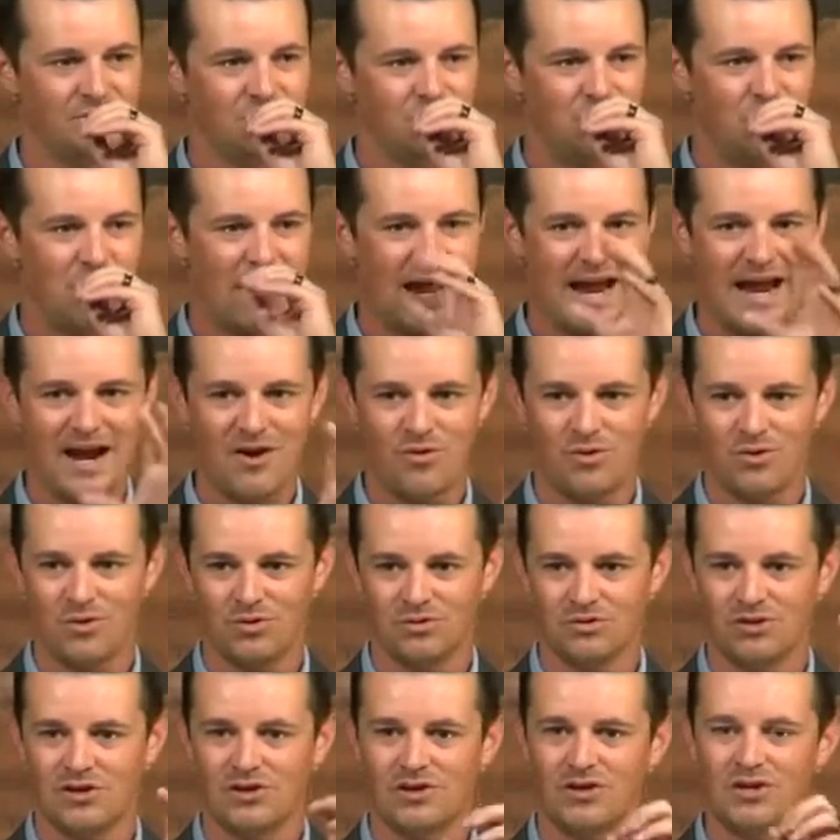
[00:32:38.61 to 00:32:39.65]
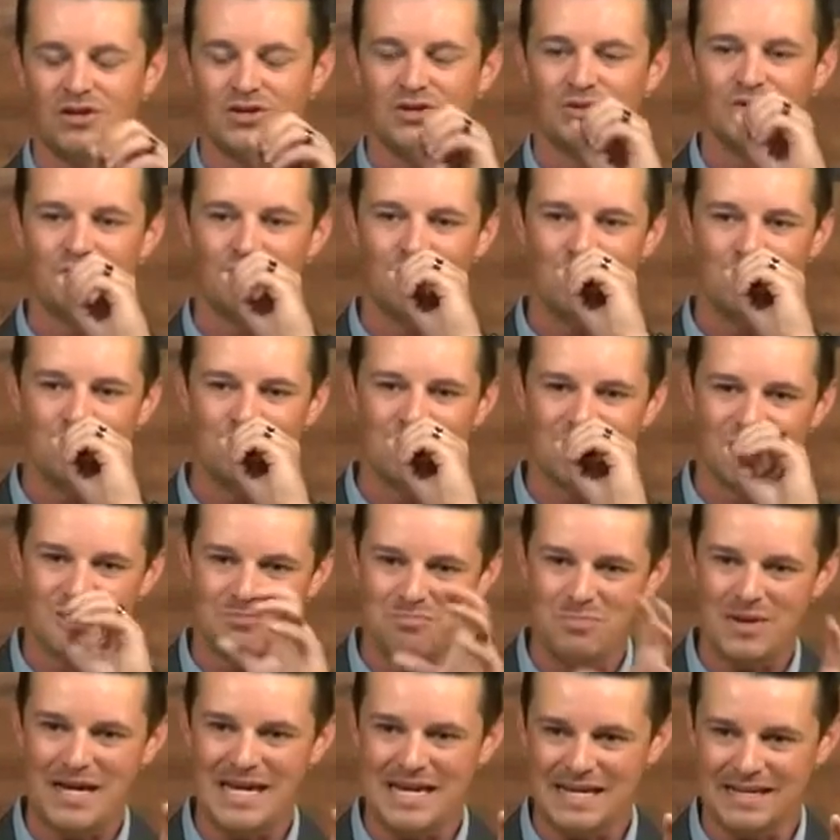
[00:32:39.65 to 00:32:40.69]
to herald, to
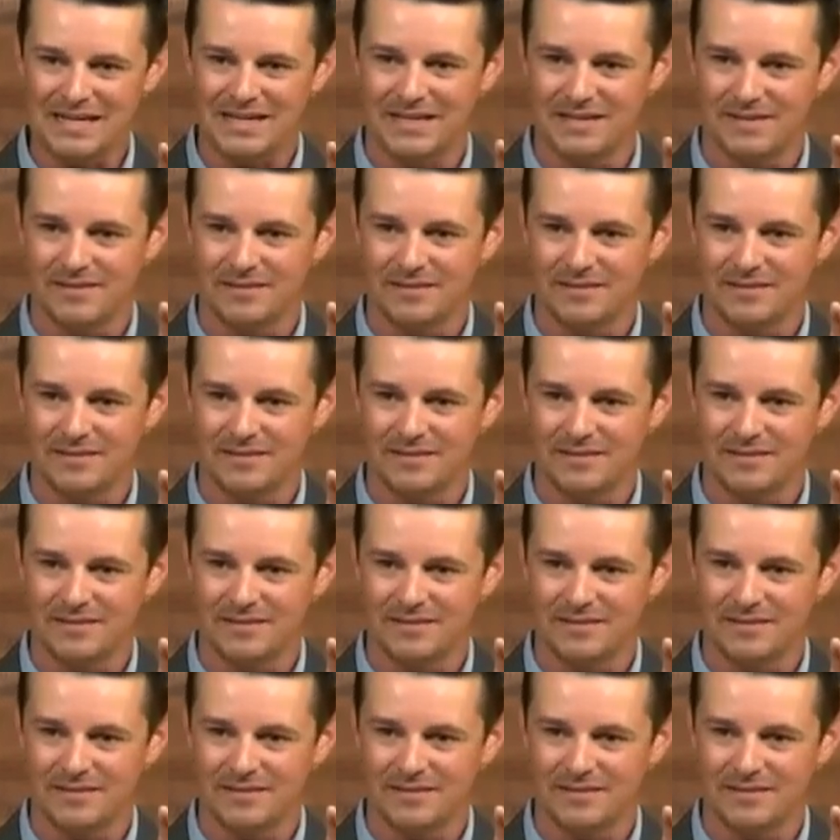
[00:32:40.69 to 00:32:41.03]
speak.